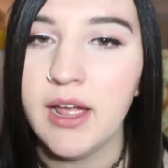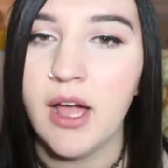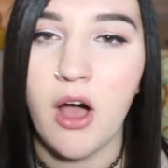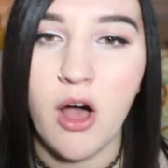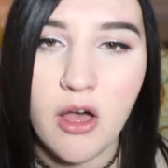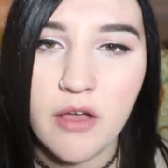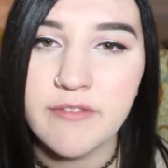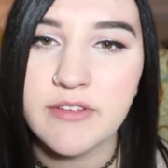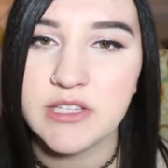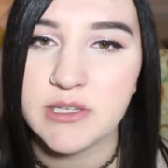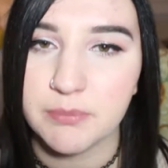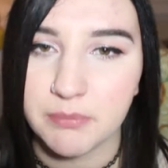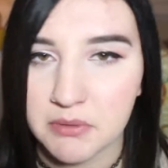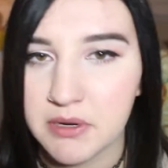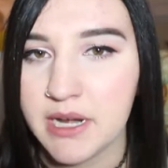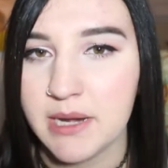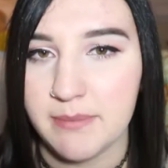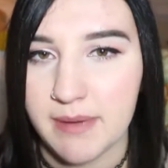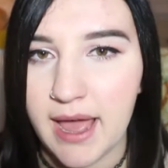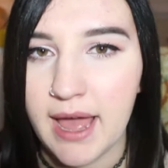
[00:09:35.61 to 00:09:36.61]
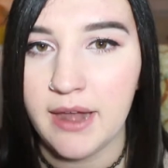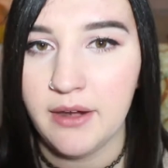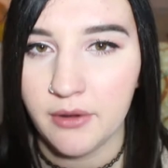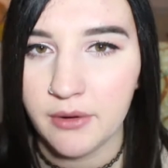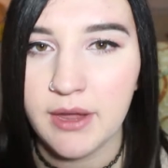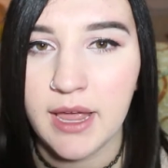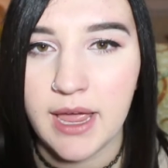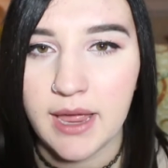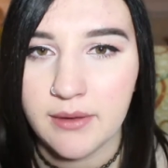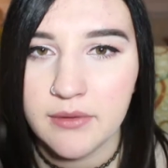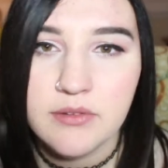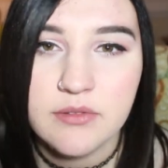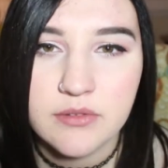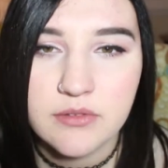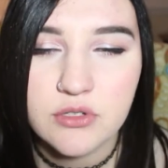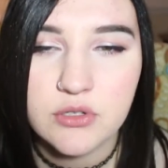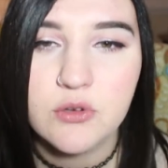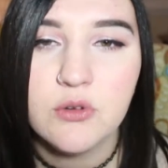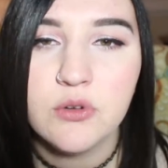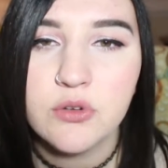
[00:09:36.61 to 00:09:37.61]
All of it's pretty bad, okay?
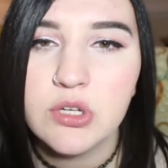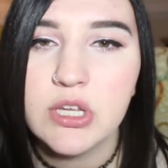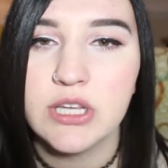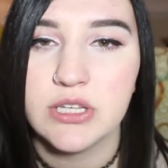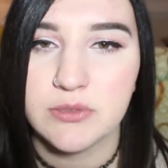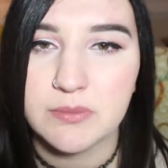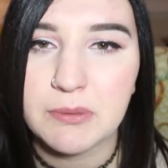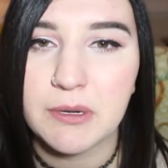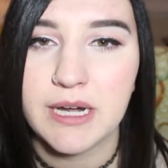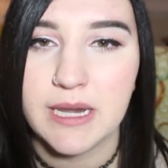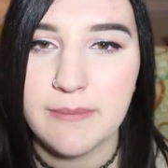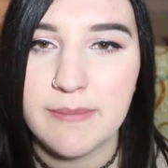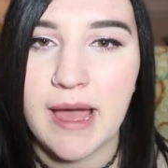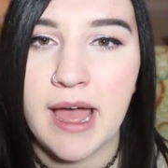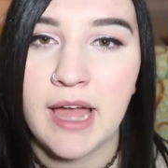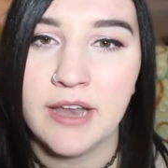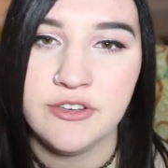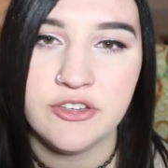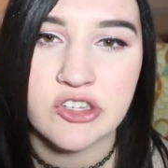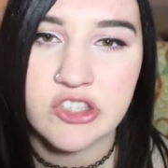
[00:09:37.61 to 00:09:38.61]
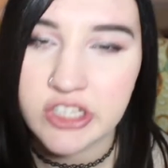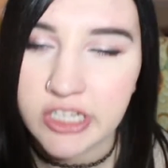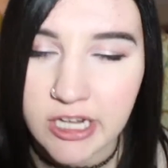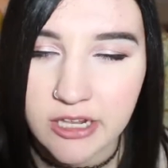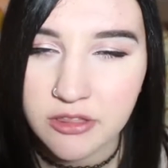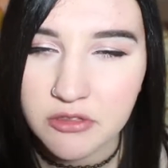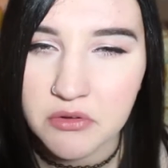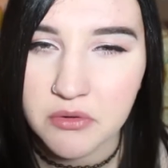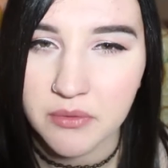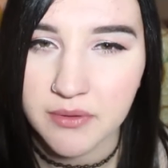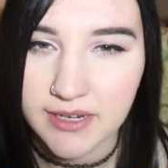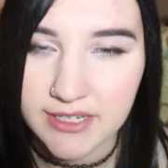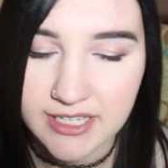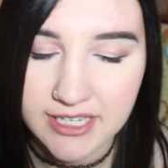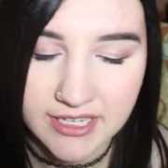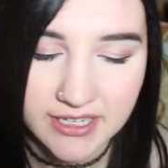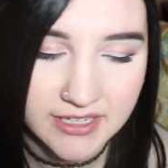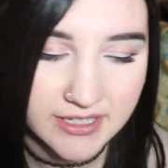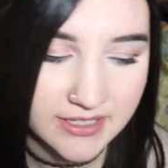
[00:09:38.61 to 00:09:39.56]
School is pretty bad. Just get through it.